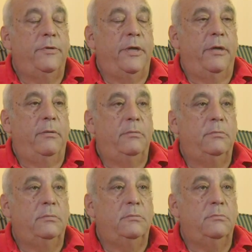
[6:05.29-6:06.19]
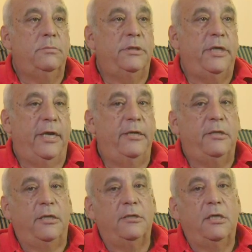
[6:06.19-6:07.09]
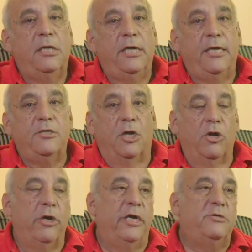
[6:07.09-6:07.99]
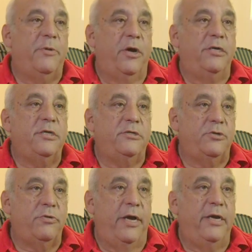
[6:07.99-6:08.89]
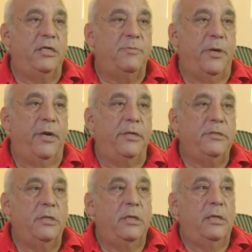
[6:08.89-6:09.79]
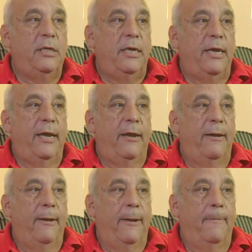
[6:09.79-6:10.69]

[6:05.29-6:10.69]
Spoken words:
So, but yeah, it's a learning experience, it's a training experience, and